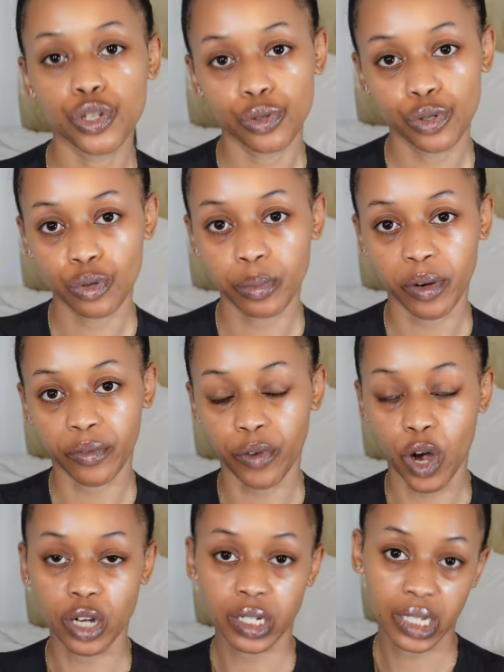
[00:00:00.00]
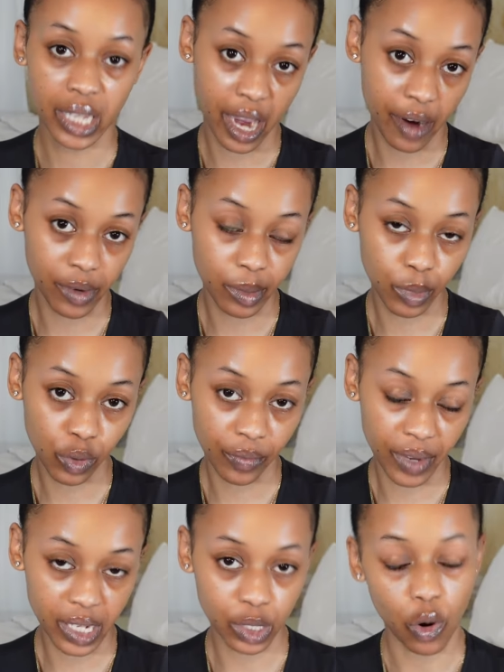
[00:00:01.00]
do you prefer, scary
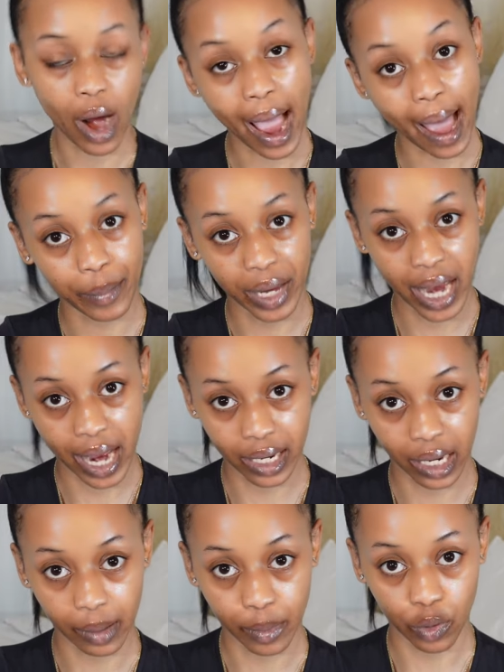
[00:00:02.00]
movies or happy ending